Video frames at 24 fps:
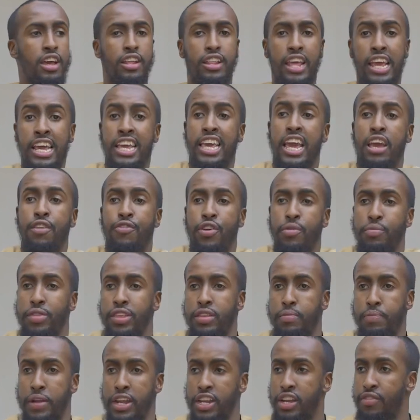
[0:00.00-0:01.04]
they gave him
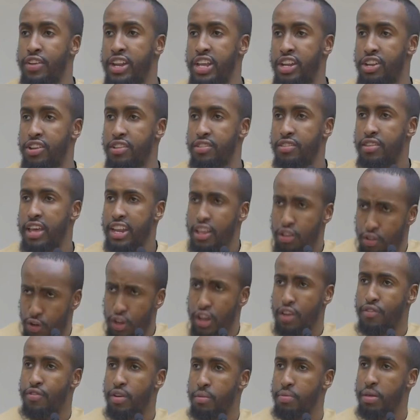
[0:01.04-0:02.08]
this Pledge of Allegiance and he
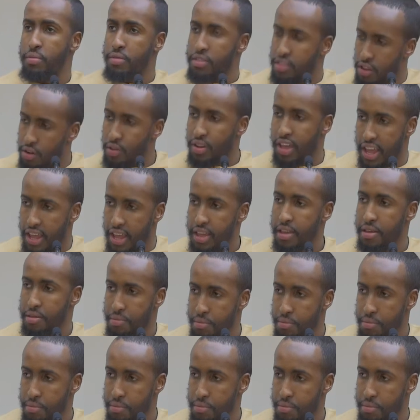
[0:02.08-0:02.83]
took it from them. He said, okay.